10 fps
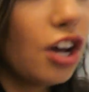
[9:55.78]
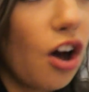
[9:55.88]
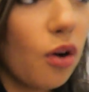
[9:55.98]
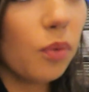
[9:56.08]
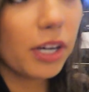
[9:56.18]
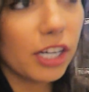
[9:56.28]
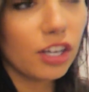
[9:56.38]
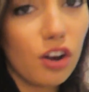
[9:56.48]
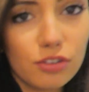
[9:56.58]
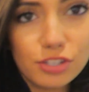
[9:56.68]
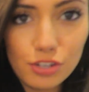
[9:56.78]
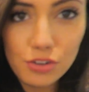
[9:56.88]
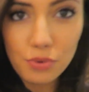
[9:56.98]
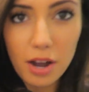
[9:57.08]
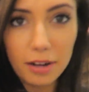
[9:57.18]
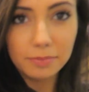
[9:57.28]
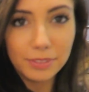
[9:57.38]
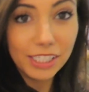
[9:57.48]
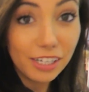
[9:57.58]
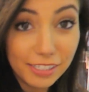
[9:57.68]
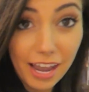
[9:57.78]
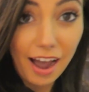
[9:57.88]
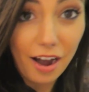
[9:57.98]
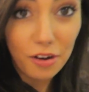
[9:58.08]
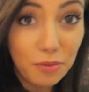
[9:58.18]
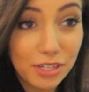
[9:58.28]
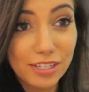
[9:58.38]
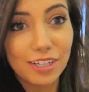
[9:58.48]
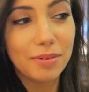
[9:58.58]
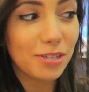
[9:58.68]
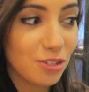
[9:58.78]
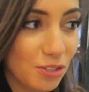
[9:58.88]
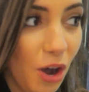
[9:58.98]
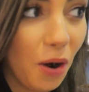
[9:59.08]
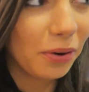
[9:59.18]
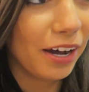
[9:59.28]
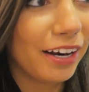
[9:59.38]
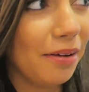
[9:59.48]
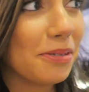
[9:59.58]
So we're gonna go to um, dinner at Tao, which is gonna be so good.